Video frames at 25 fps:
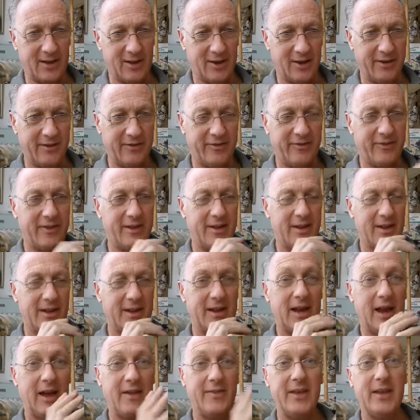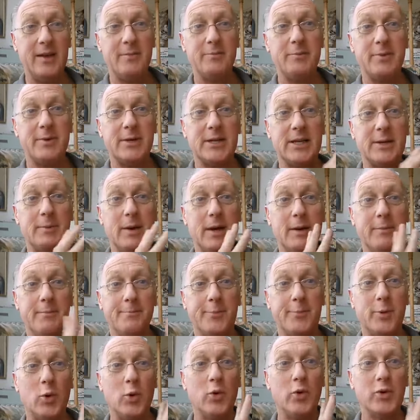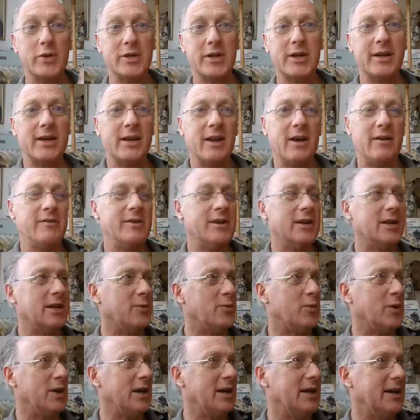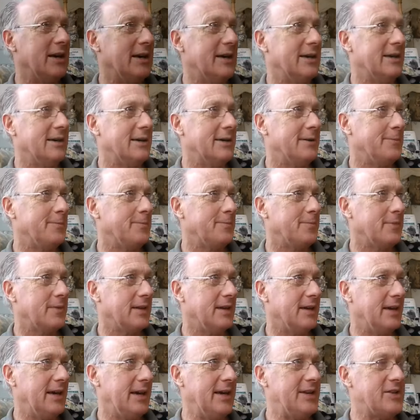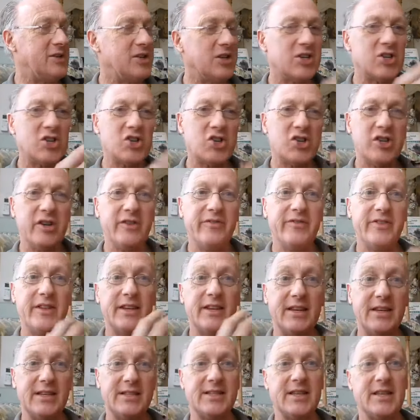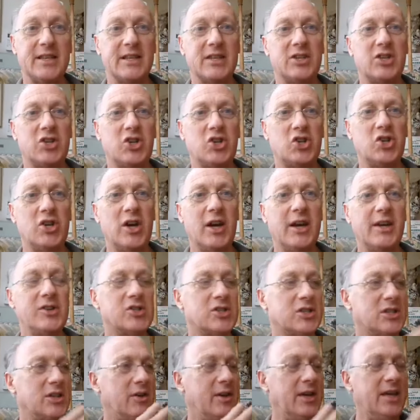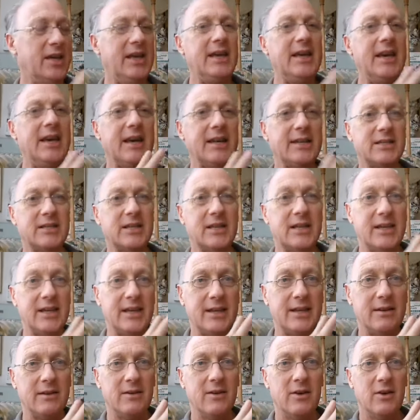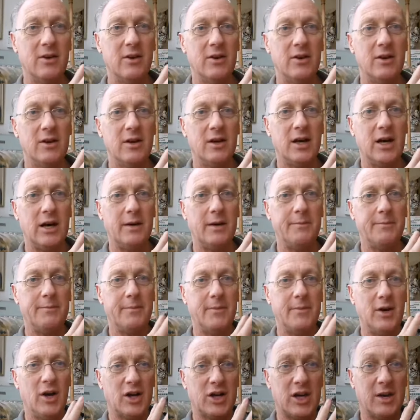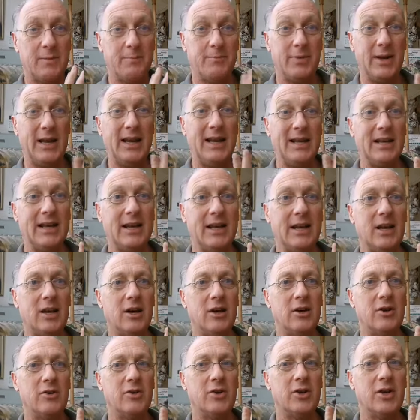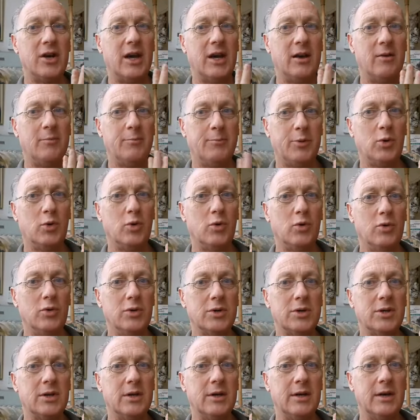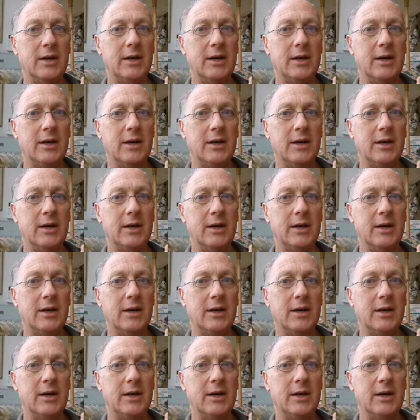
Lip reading: life, and then to being bored and lonely? Well, he just shifted and he started to change. So he had to get completely alone and bored